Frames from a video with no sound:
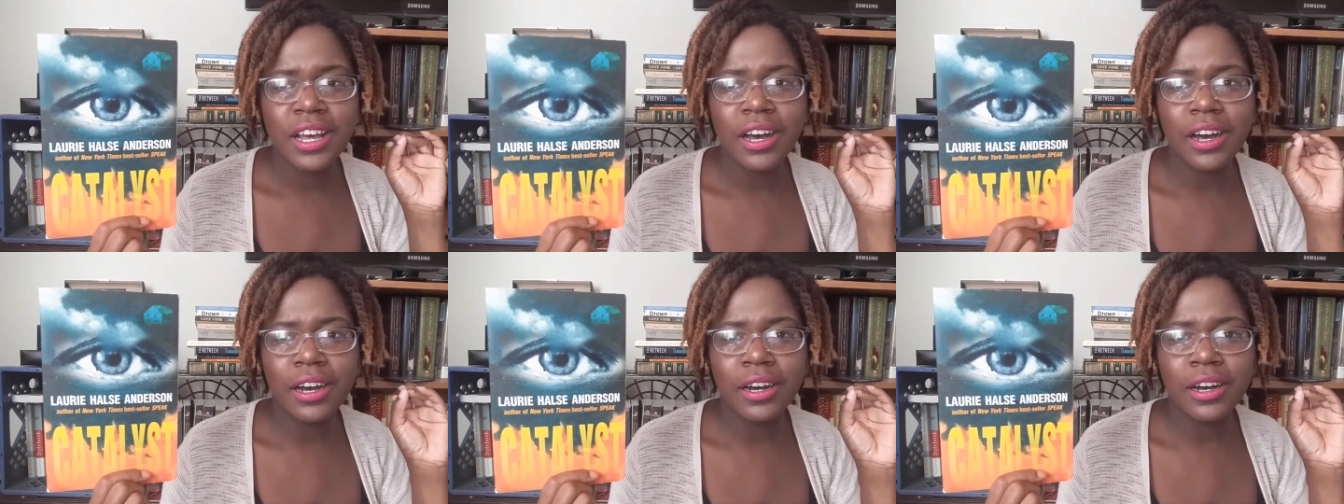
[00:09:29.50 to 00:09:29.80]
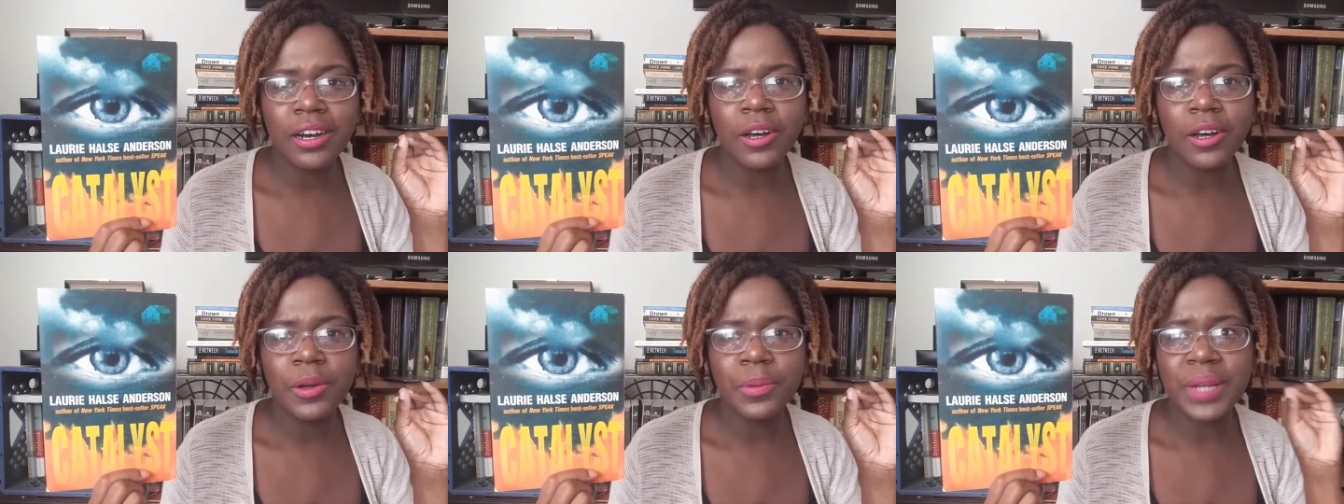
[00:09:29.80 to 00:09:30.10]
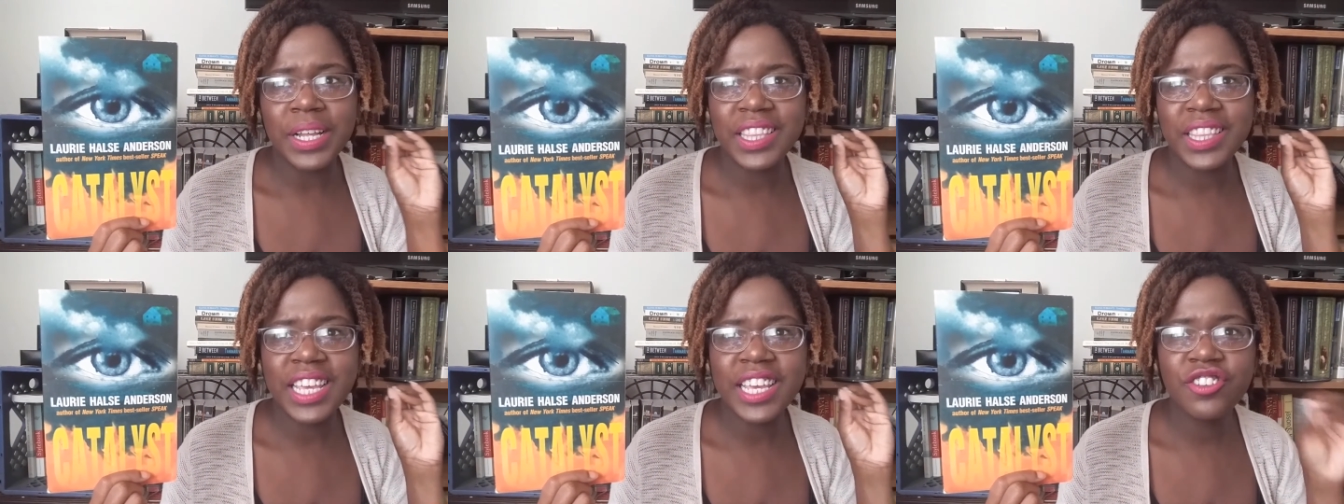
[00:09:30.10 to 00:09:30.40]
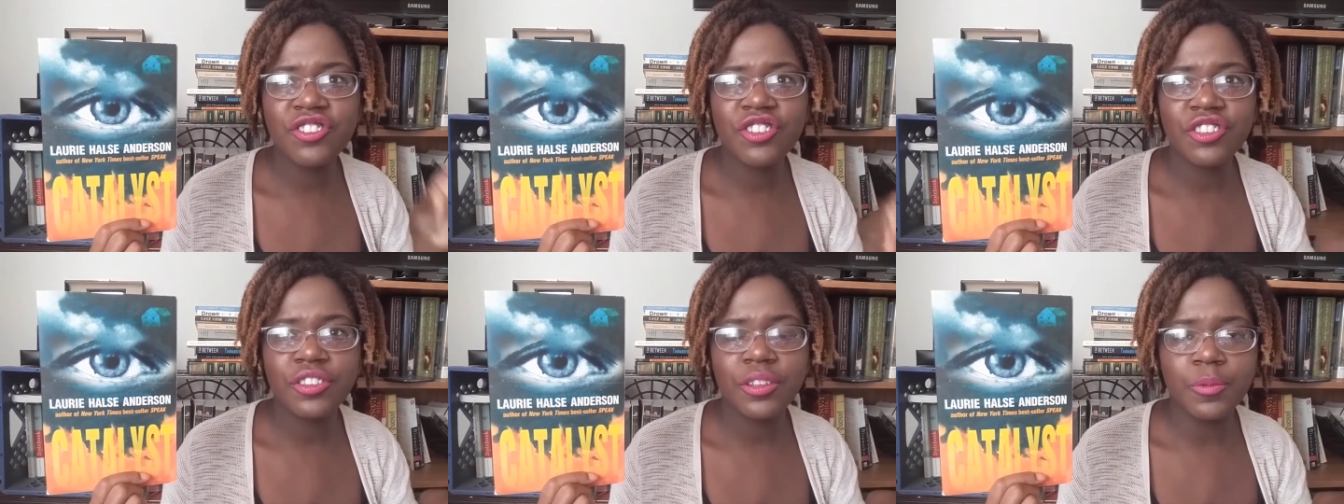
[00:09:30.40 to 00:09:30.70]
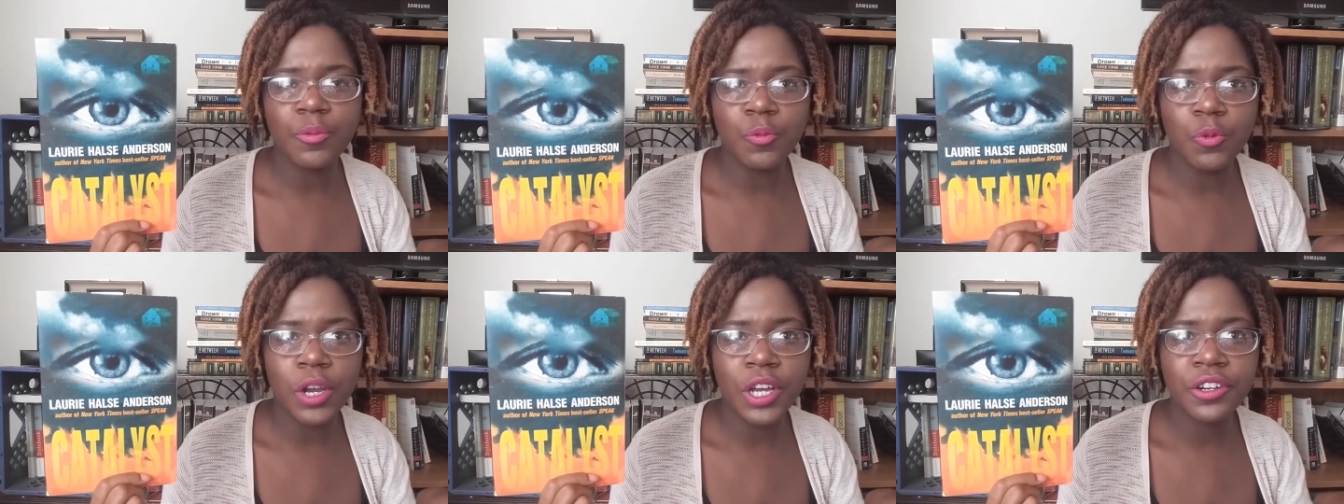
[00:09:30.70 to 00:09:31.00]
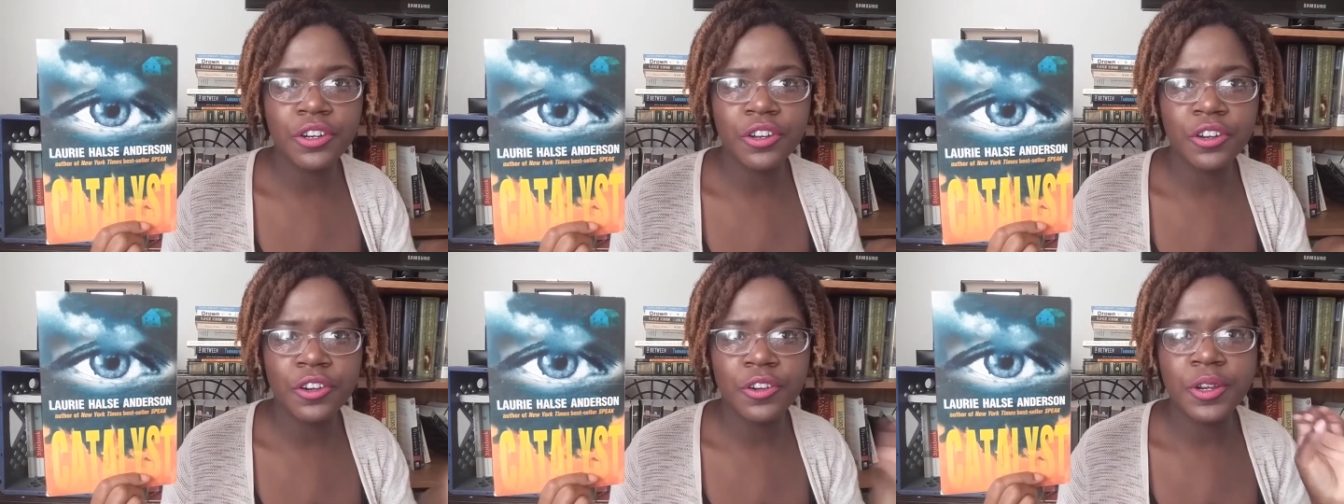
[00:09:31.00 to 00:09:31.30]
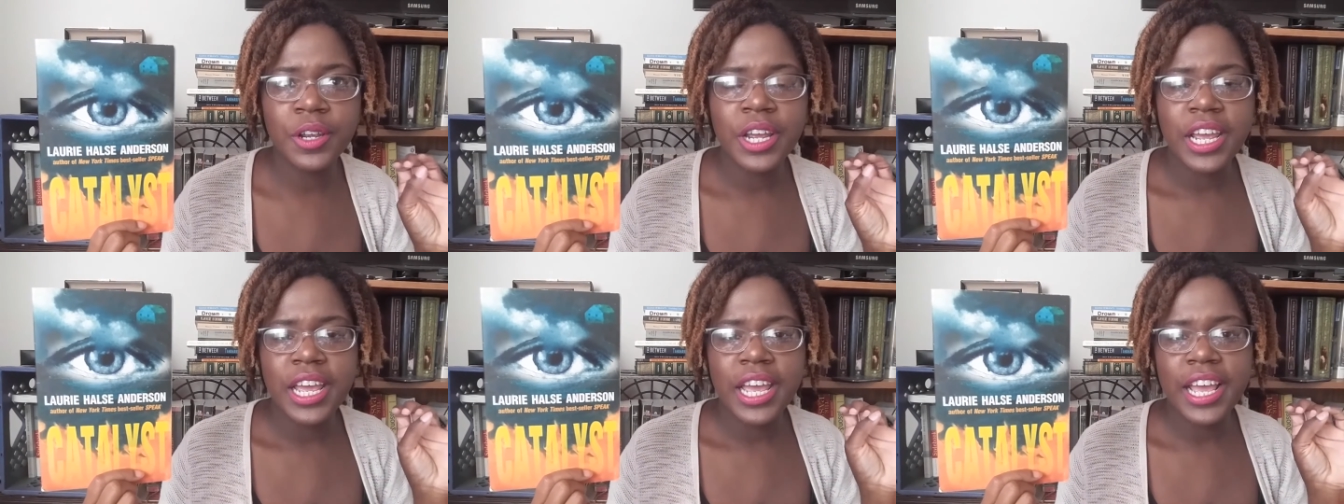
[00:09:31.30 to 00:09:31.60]
Um, I think she's a
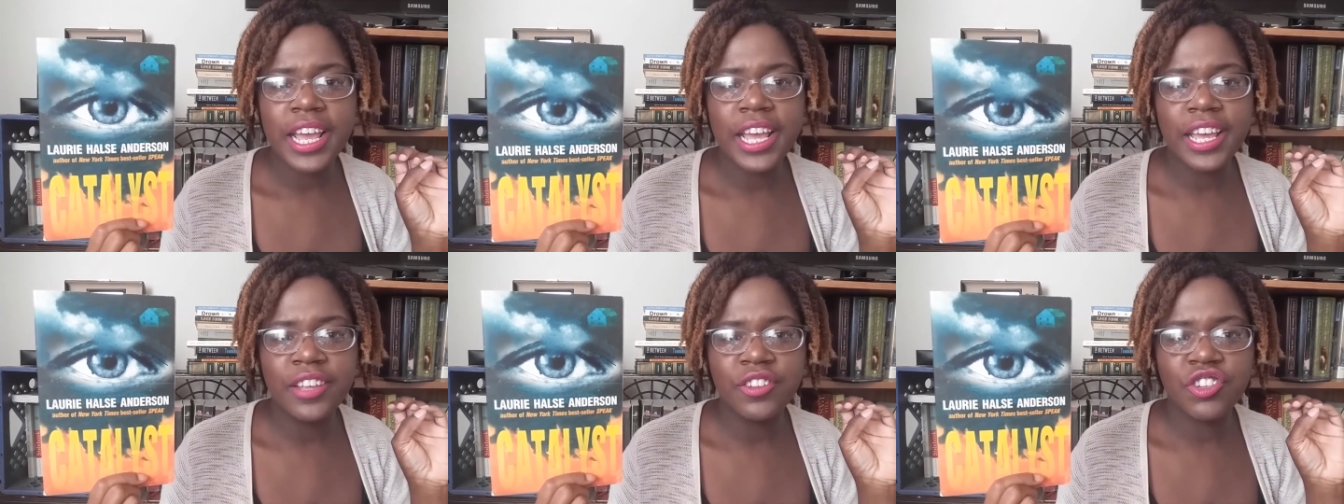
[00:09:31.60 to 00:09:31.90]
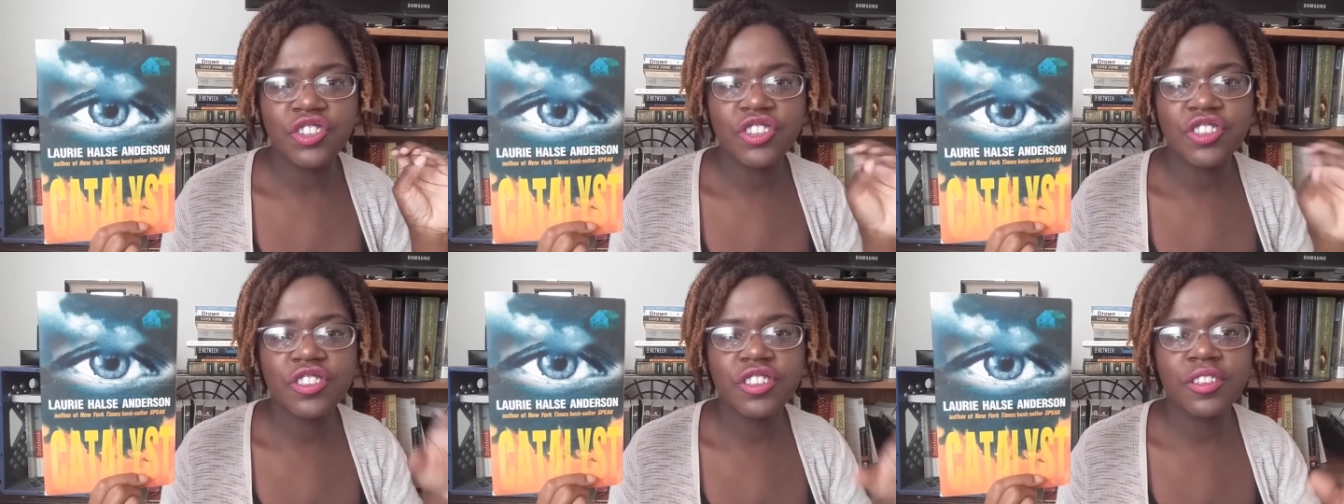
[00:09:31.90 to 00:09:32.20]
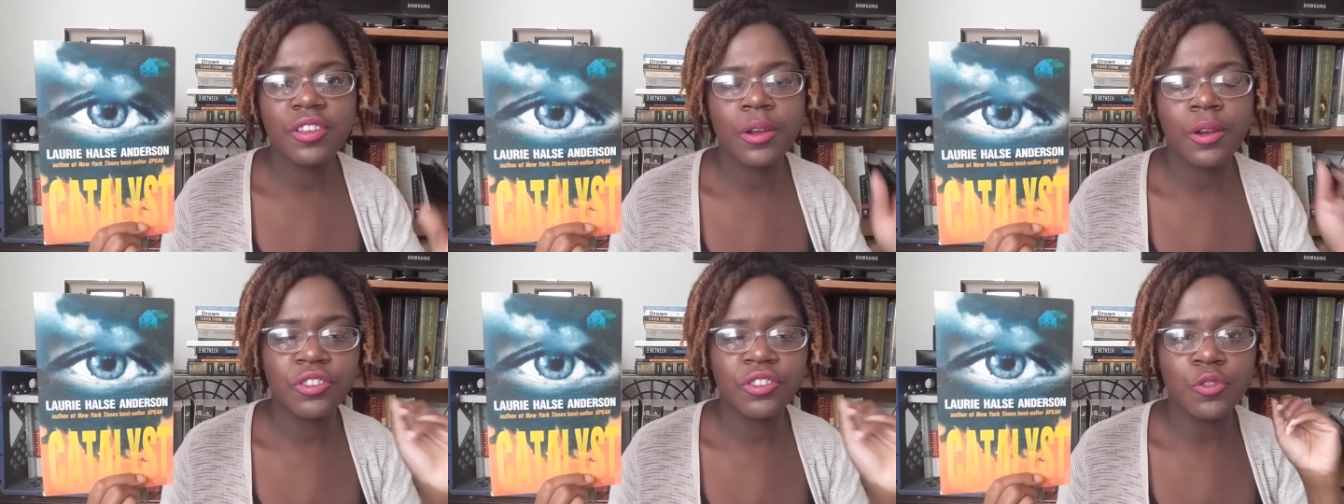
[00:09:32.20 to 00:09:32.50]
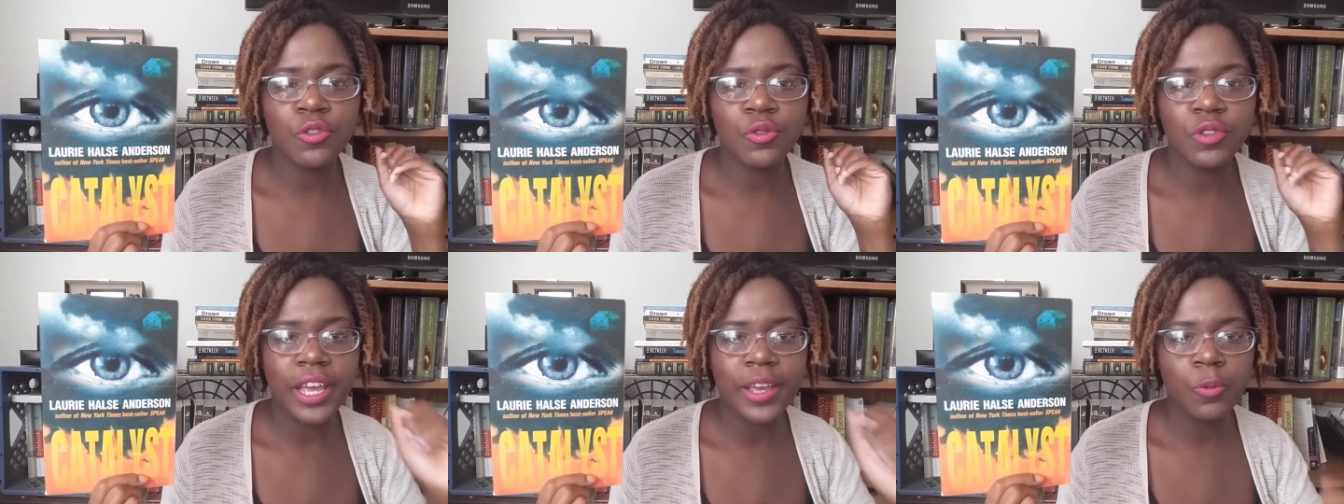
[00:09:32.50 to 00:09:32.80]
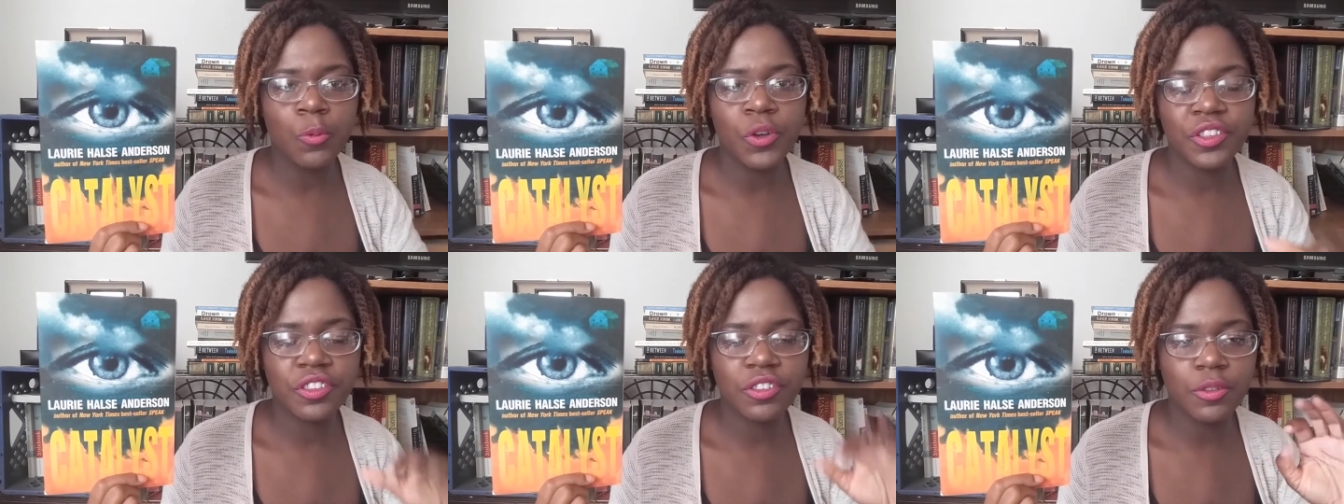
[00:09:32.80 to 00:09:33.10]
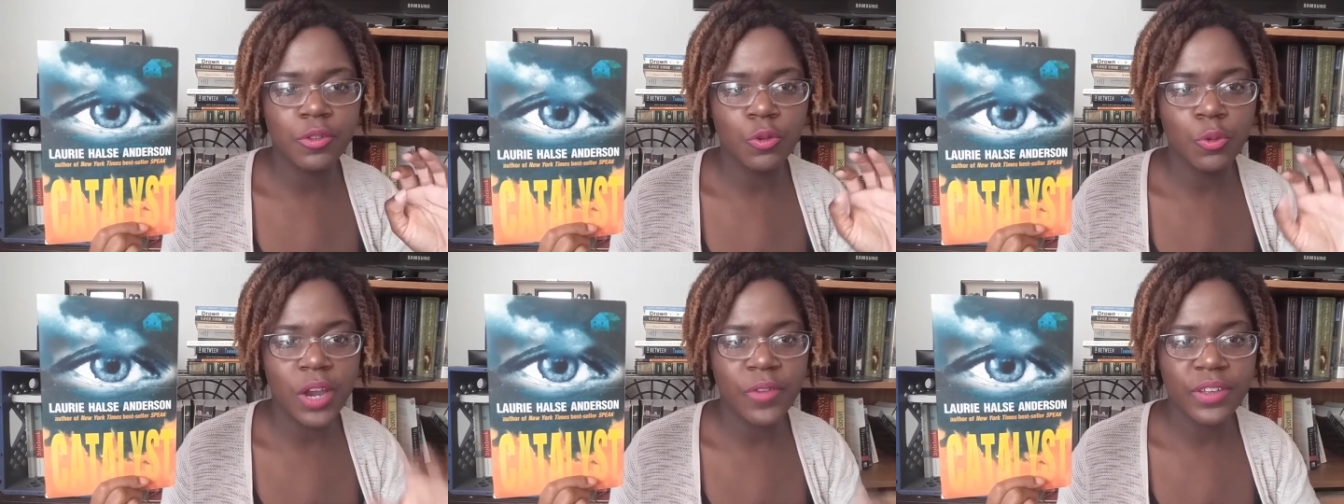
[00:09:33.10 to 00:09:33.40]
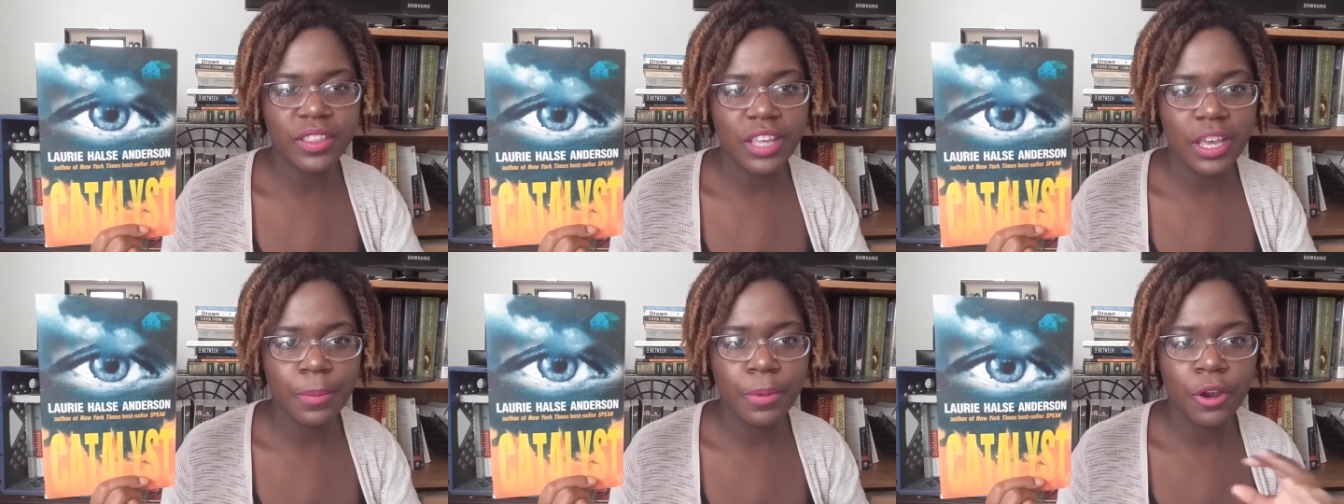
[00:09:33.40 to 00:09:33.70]
runner and she's just a person who like wants to do
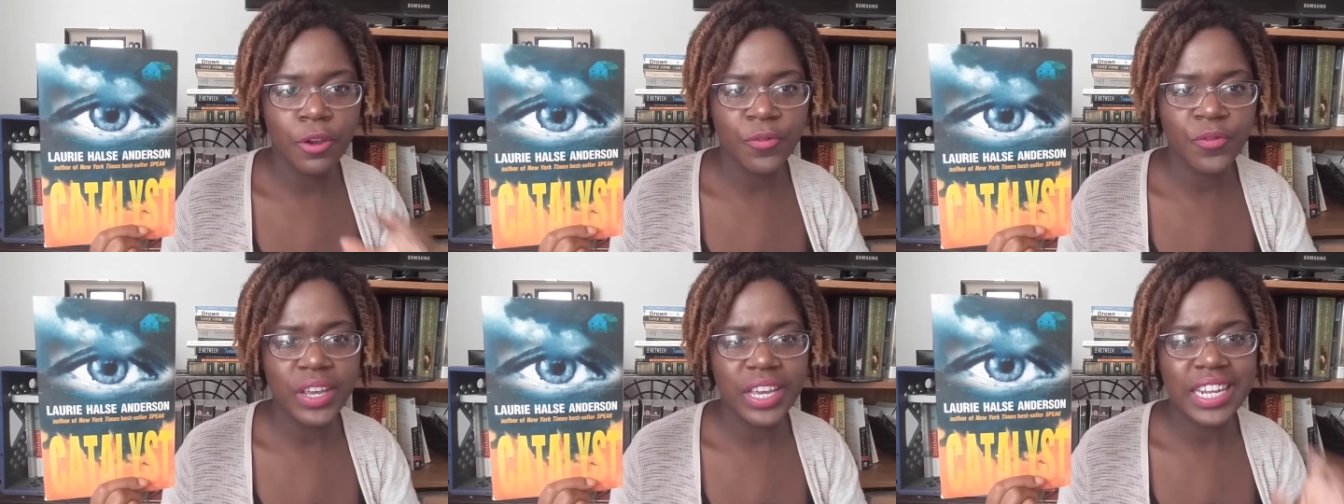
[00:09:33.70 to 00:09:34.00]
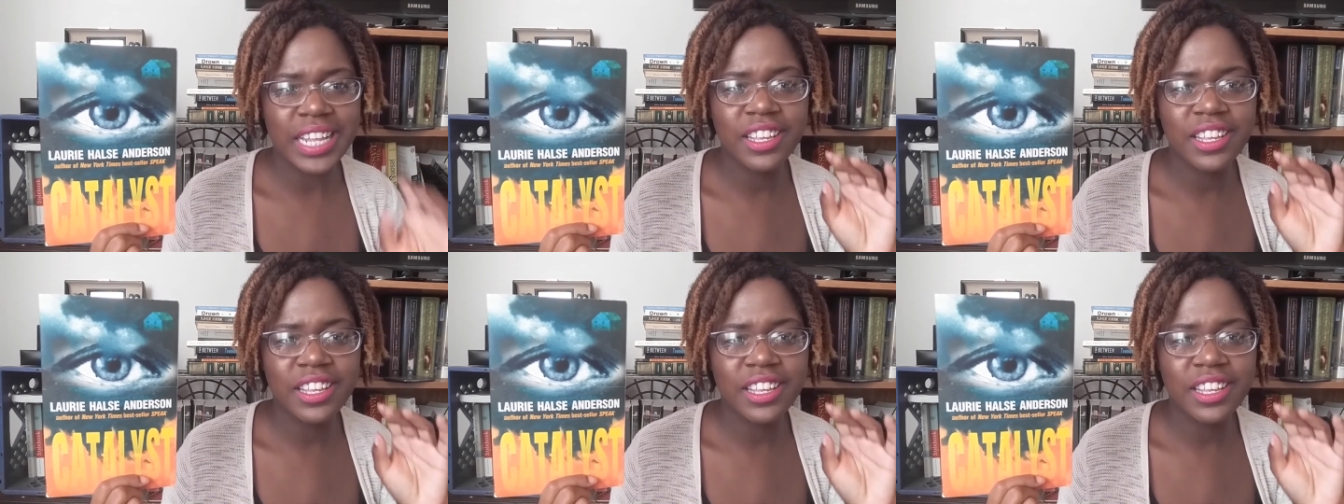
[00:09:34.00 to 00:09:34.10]
everything perfect.